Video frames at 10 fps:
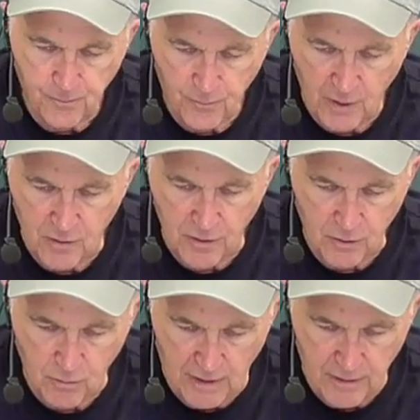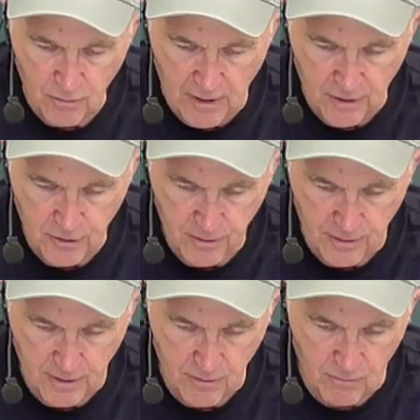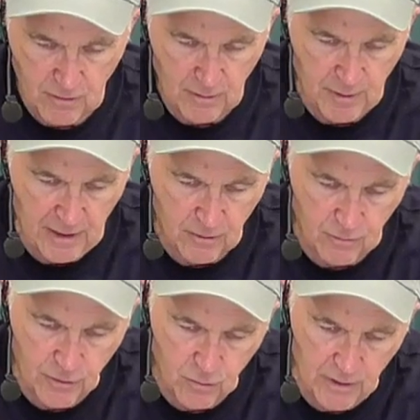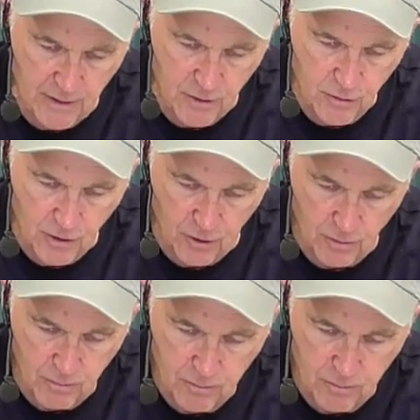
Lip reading: Let's get the right direction. It doesn't really matter which way those go.